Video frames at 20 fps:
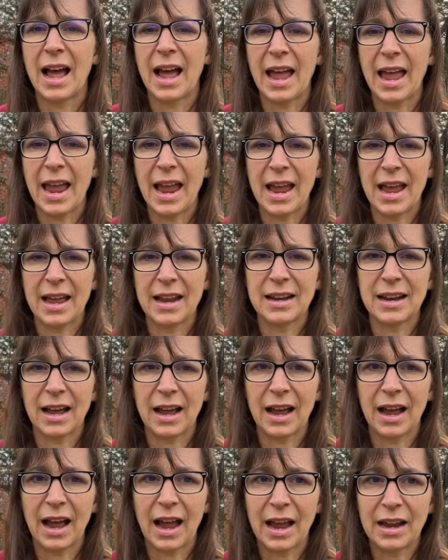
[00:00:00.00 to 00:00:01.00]
And
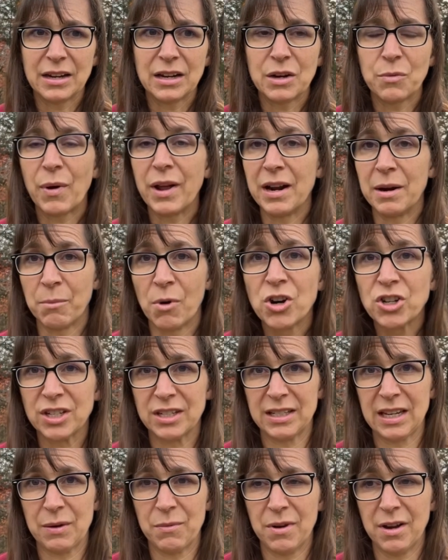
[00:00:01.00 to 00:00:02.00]
I didn't want an
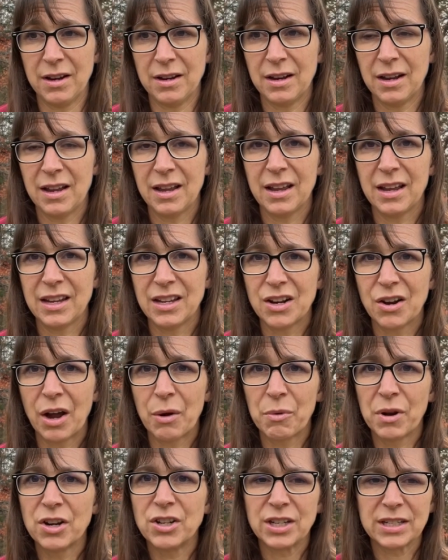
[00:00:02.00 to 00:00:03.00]
emergency one. I
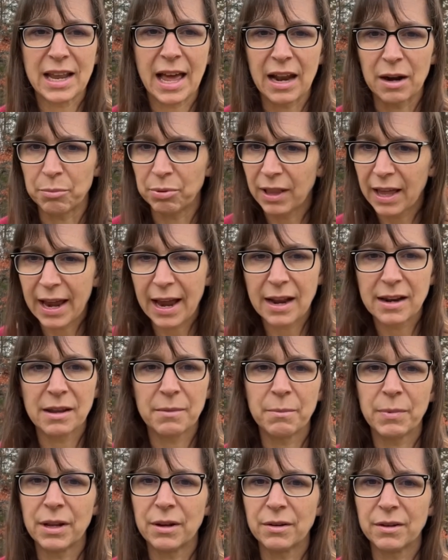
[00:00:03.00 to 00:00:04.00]
would have just had it planned and
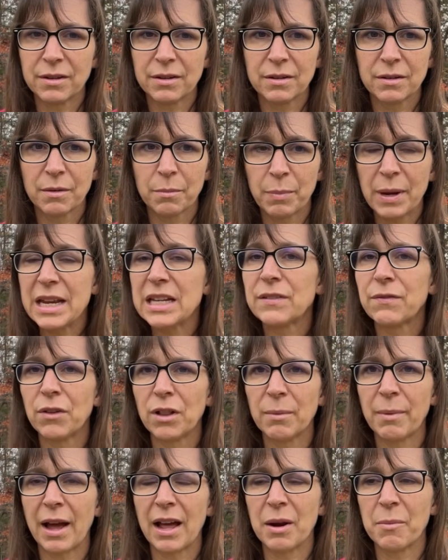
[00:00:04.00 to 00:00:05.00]
been peaceful
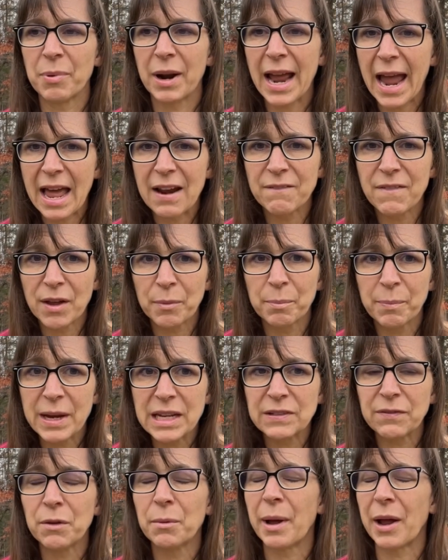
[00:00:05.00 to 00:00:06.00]
about it, but I hadn't felt
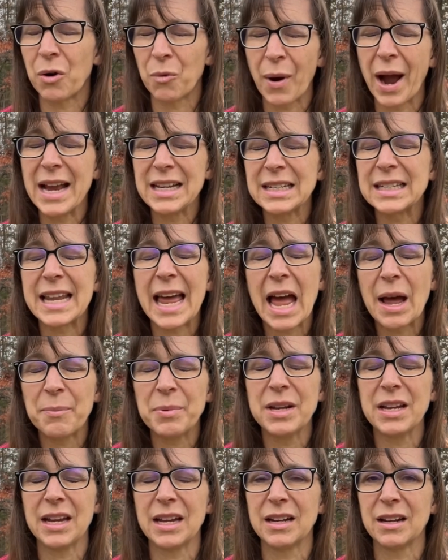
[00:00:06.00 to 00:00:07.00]
peaceful about it. Why is this
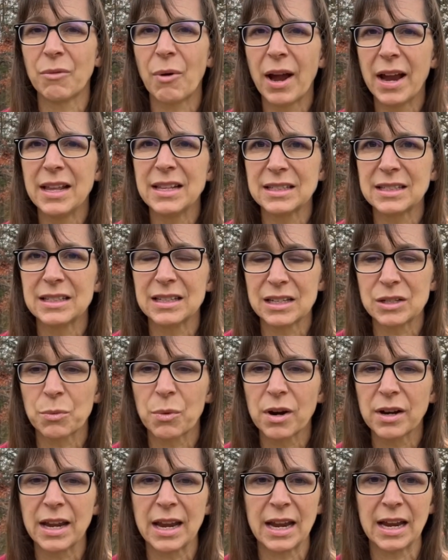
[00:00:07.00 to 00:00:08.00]
happening? Why isn't this
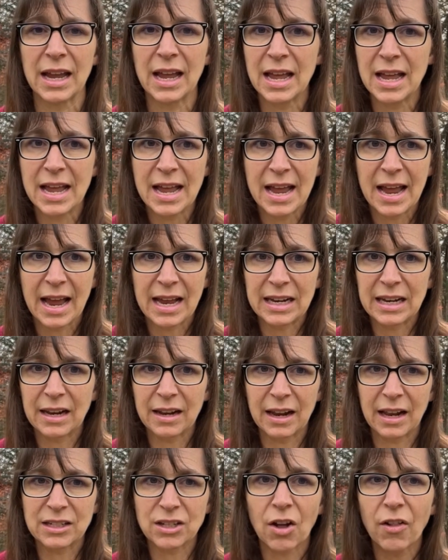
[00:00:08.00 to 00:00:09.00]
working? And
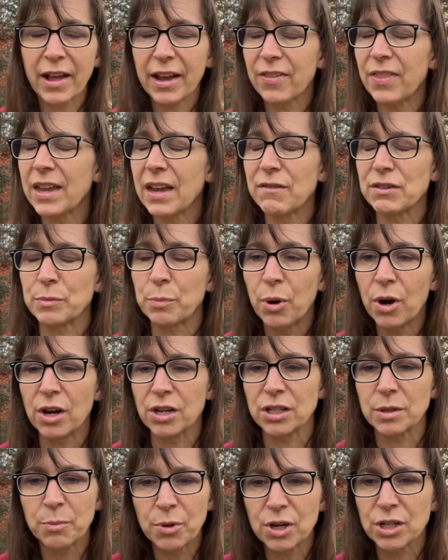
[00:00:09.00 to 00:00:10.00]
that's all I could think of is
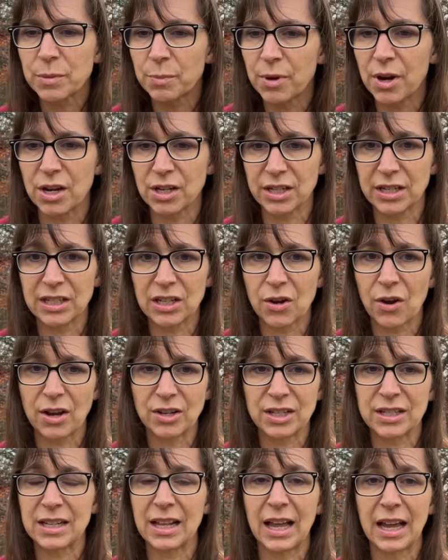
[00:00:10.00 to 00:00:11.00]
push. And so I was
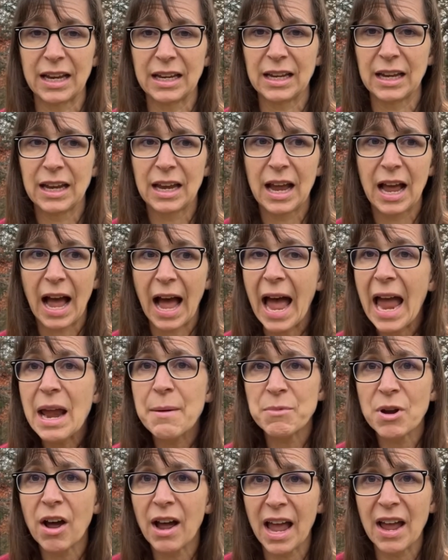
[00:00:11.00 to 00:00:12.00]
just like, I am
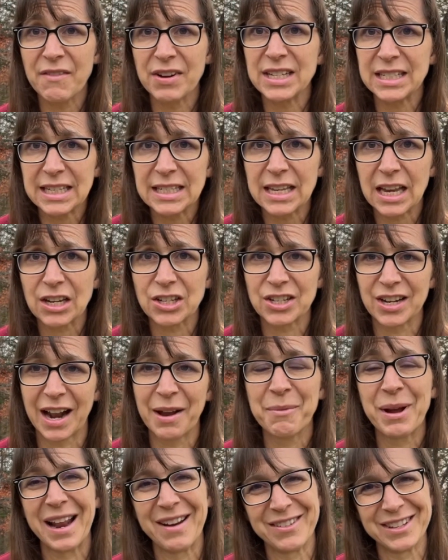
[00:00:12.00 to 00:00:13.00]
not having a C-section.
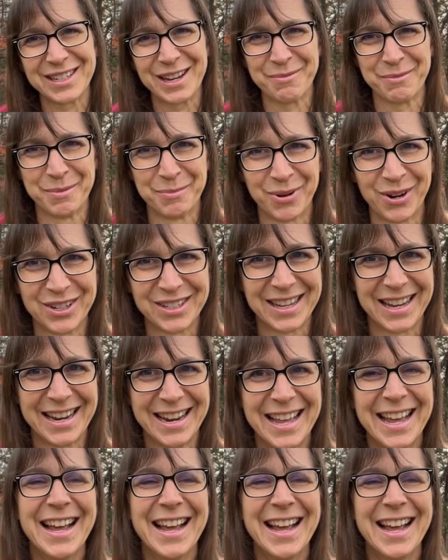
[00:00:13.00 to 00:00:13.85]
I'm kind of a stubborn person.